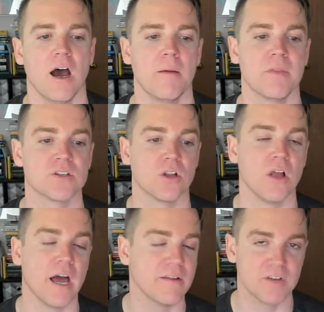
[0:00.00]
There's a
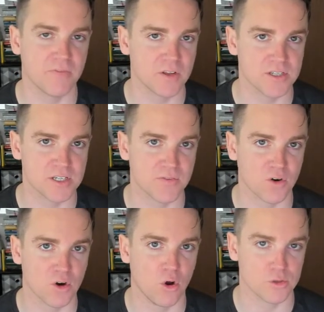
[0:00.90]
lot of different uses
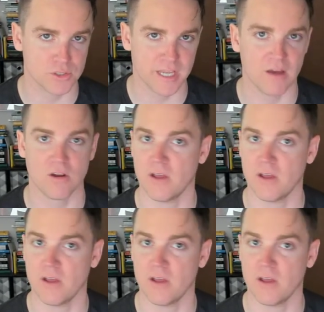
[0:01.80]
for ultrasound